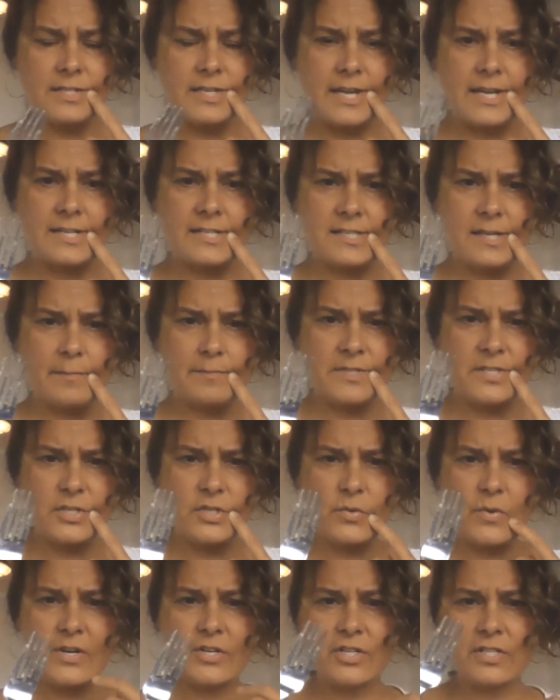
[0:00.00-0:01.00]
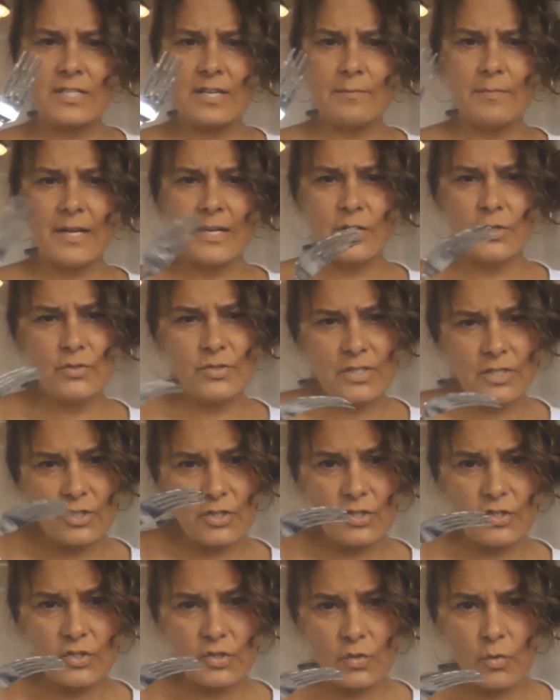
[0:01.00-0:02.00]
In some situations, I might use it
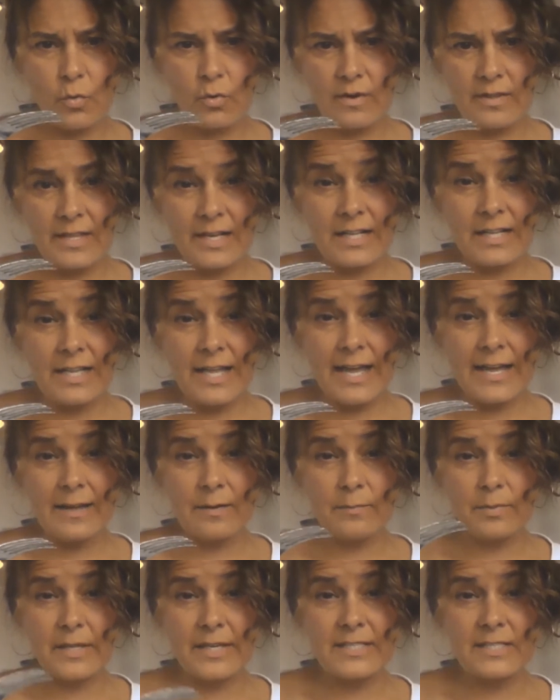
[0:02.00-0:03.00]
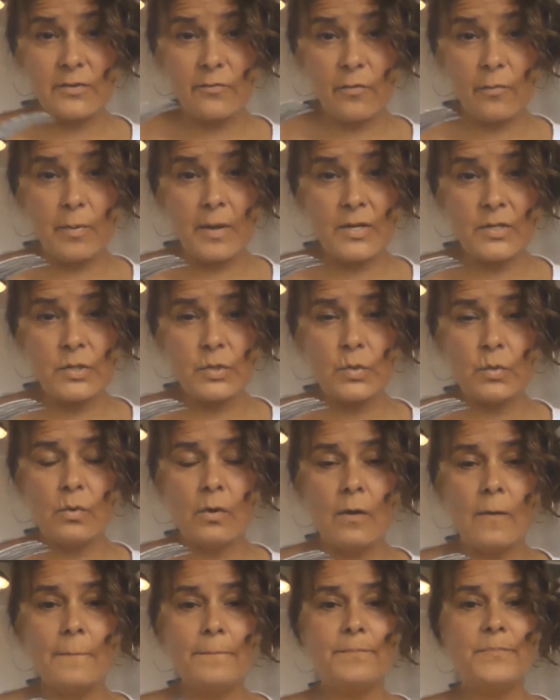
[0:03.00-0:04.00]
to score the clay in place of a pin
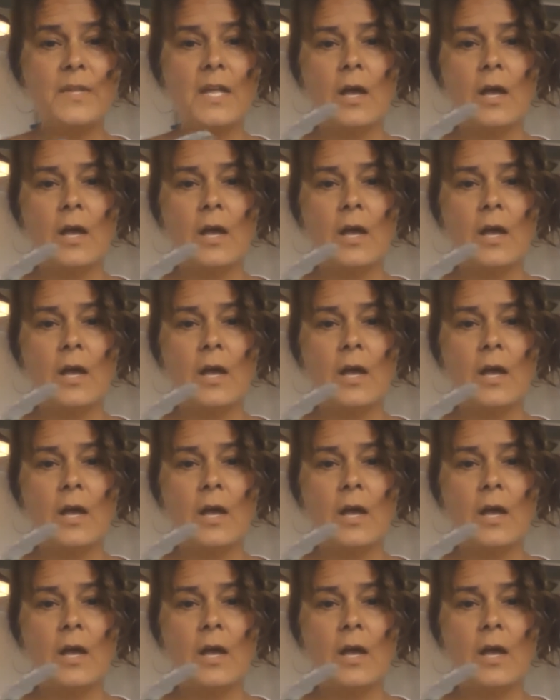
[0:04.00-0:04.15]
tool.